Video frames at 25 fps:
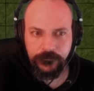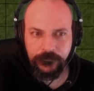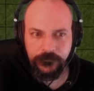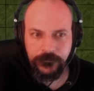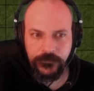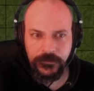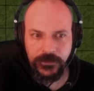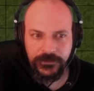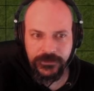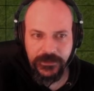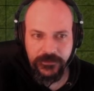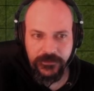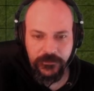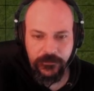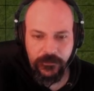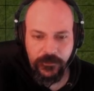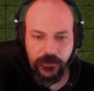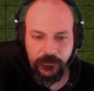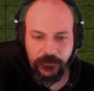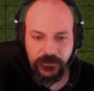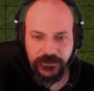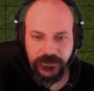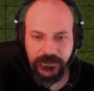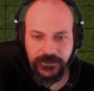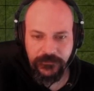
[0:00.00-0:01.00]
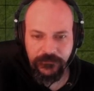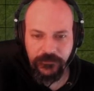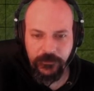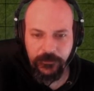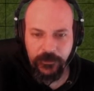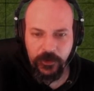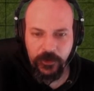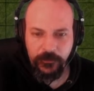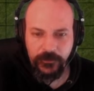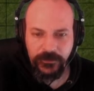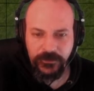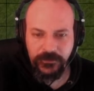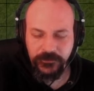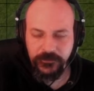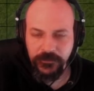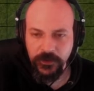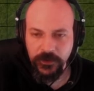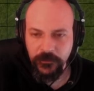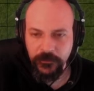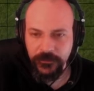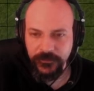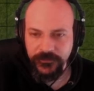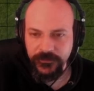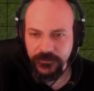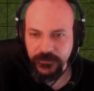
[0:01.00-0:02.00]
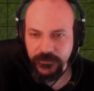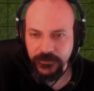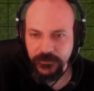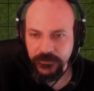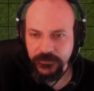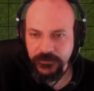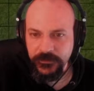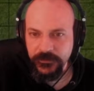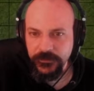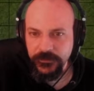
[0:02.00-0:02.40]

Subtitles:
Again, even the bowman can go berserk.